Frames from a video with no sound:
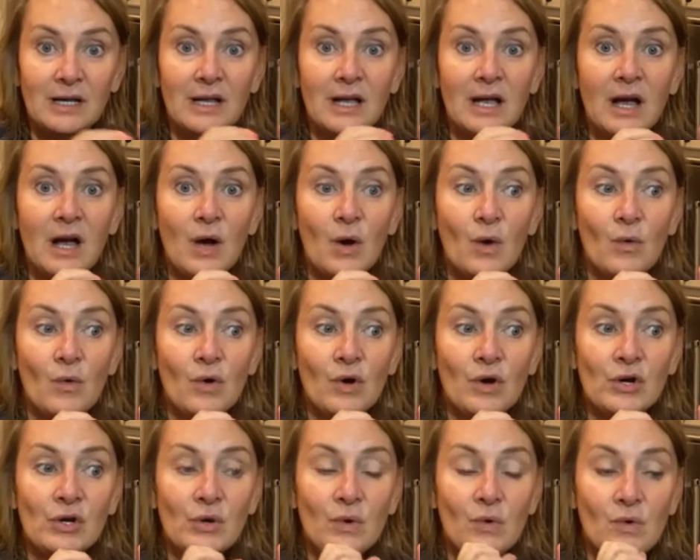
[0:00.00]
or
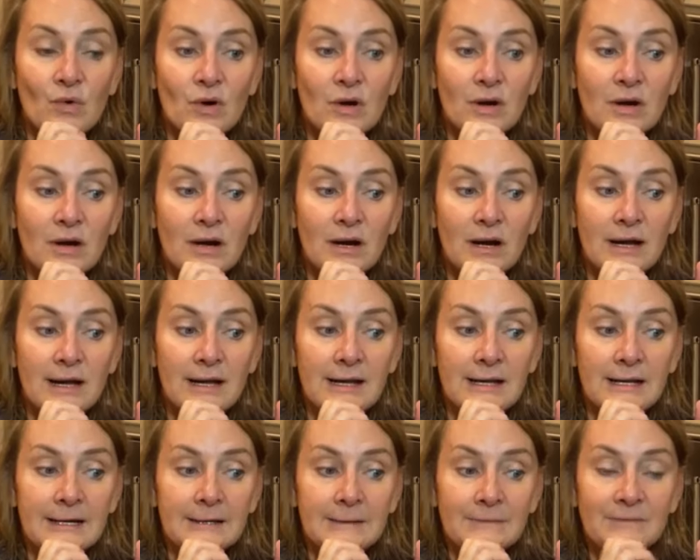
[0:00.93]
your
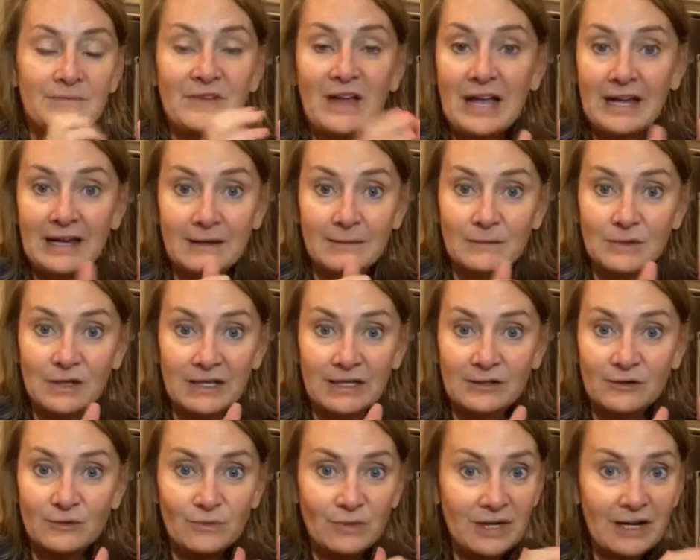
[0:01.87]
um, vacuum cleaner,
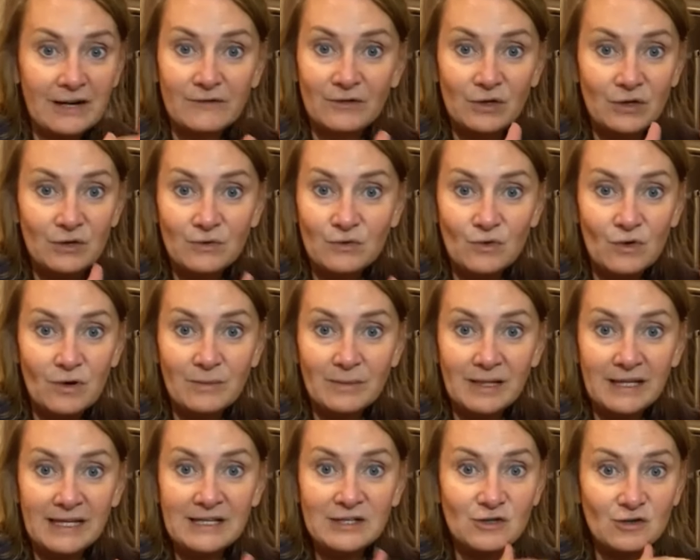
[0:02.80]
whatever you normally
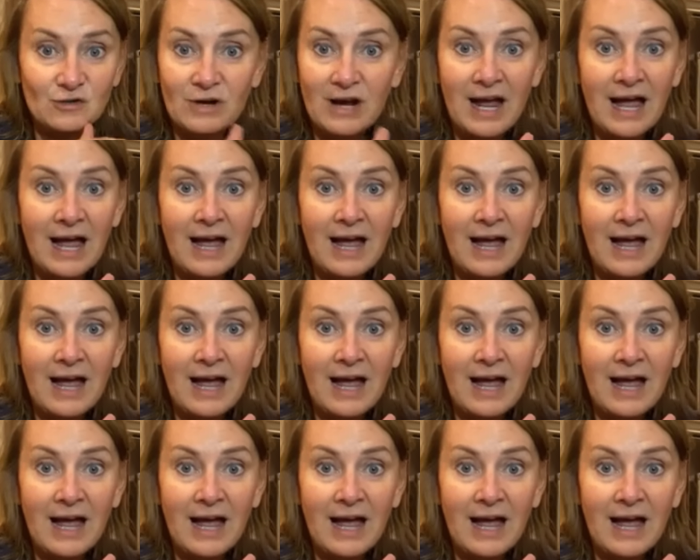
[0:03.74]
dry,